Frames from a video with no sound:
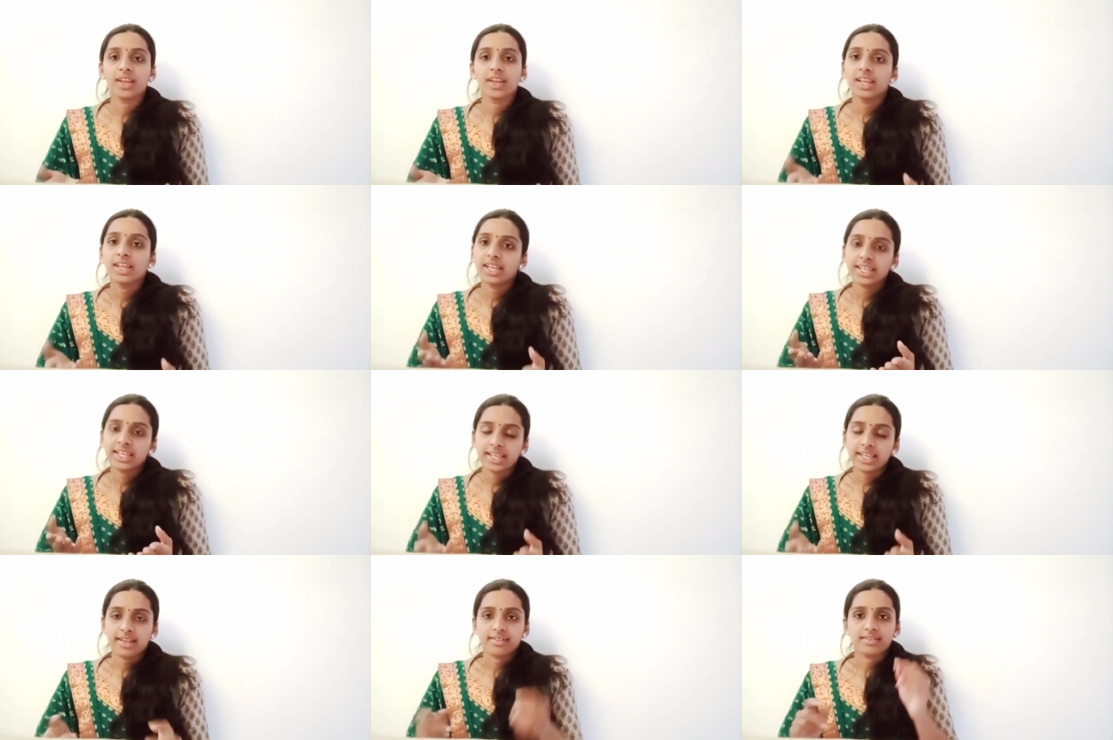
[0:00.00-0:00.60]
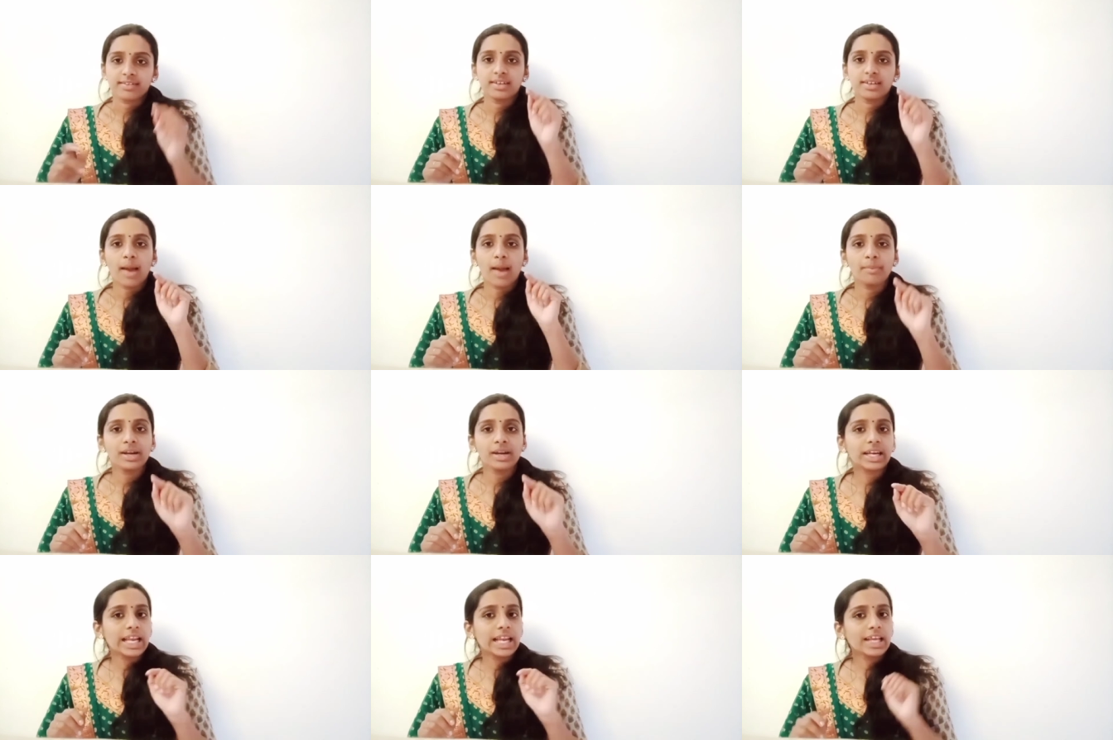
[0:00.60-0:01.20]
Yes,
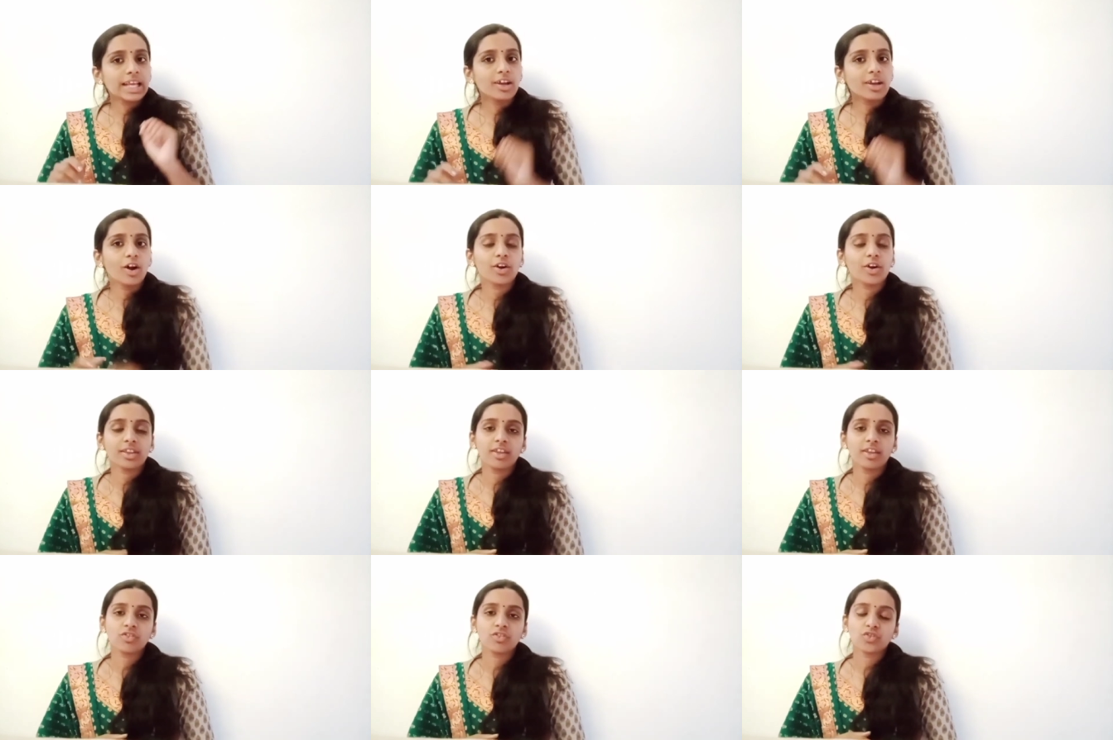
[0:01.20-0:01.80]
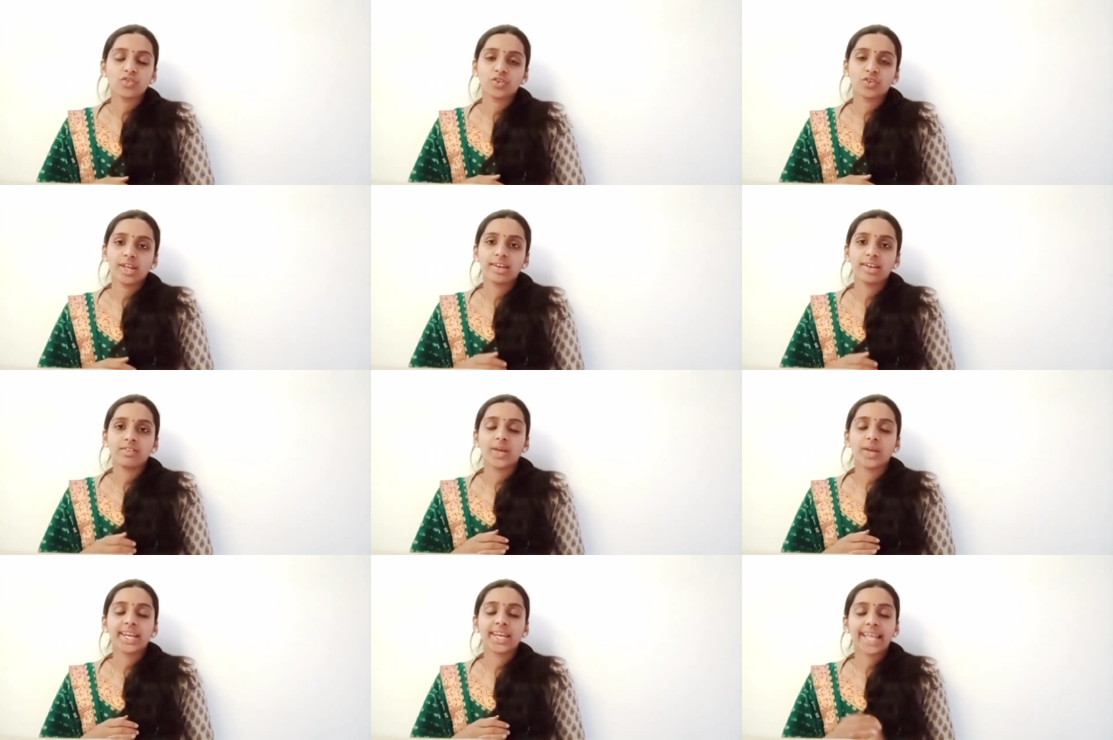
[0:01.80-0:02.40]
double click on the
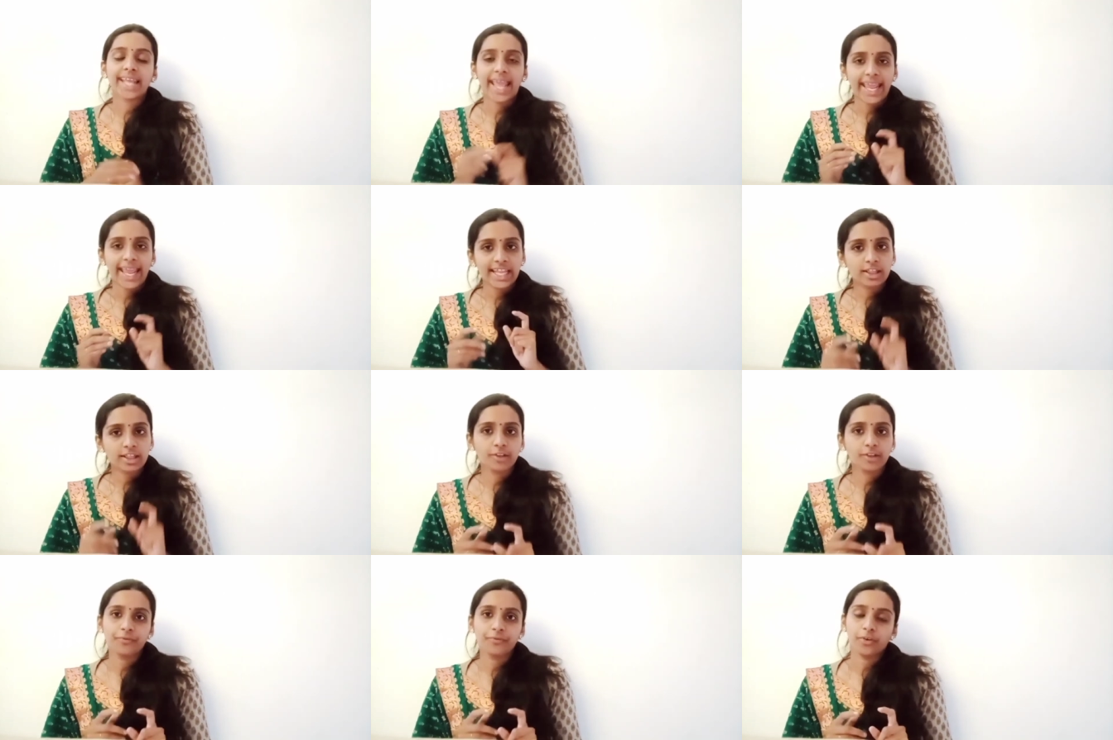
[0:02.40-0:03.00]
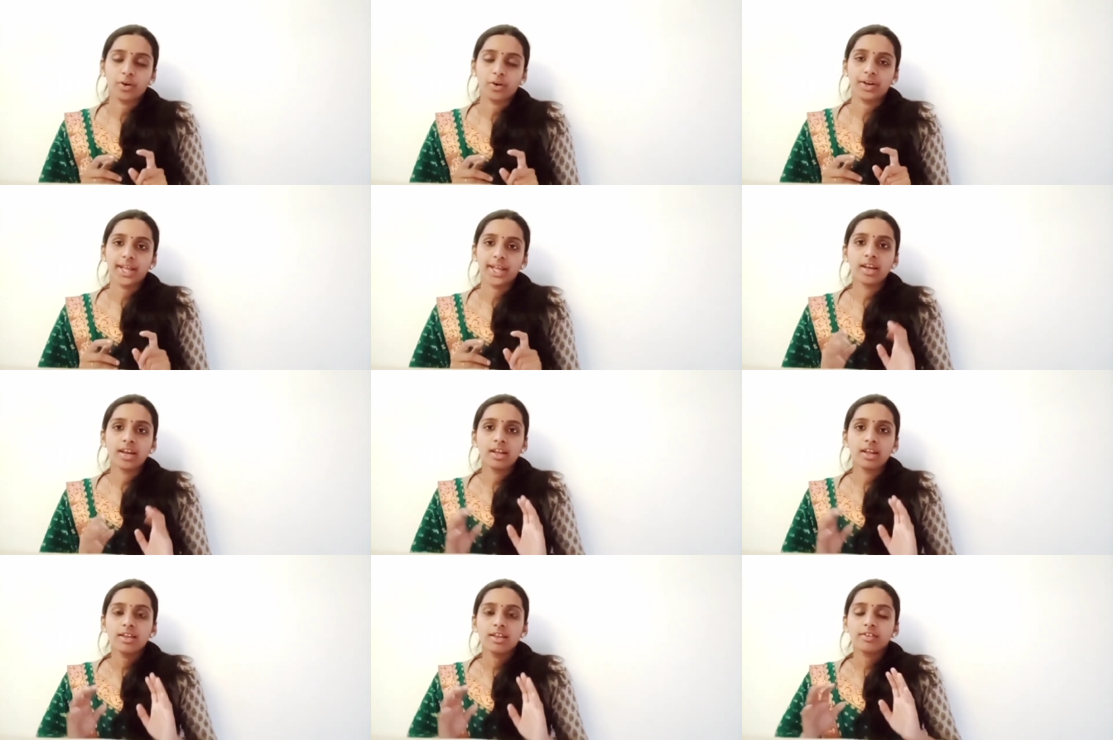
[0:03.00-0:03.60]
students work 8th folder.